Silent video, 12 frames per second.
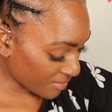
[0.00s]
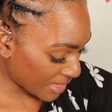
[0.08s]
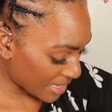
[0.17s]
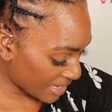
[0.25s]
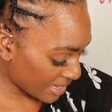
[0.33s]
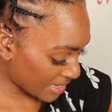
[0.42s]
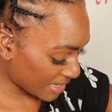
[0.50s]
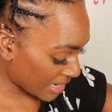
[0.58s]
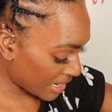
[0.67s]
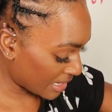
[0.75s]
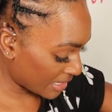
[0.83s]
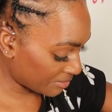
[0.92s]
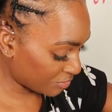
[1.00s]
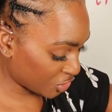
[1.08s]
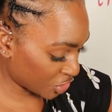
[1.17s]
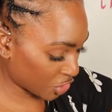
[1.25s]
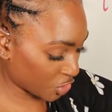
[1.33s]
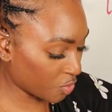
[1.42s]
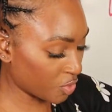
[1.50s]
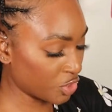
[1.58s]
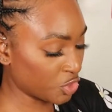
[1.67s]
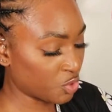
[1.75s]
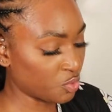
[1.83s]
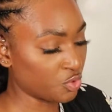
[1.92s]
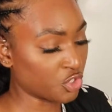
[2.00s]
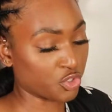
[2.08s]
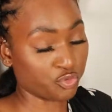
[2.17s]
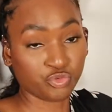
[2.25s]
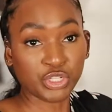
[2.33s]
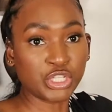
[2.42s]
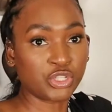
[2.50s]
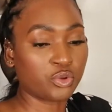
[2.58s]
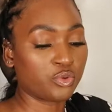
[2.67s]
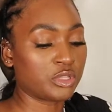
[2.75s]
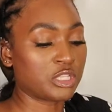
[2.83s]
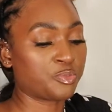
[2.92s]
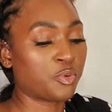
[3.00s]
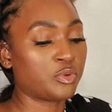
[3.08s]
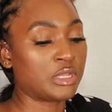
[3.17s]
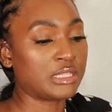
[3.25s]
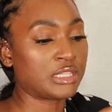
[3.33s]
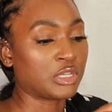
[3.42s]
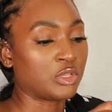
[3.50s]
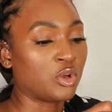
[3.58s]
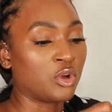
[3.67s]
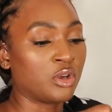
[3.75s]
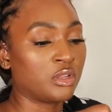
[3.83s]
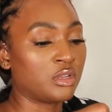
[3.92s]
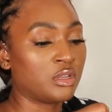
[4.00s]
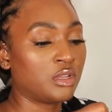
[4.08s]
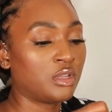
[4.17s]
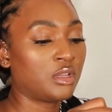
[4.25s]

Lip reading: And I am just going to just re-sew this ponytail on.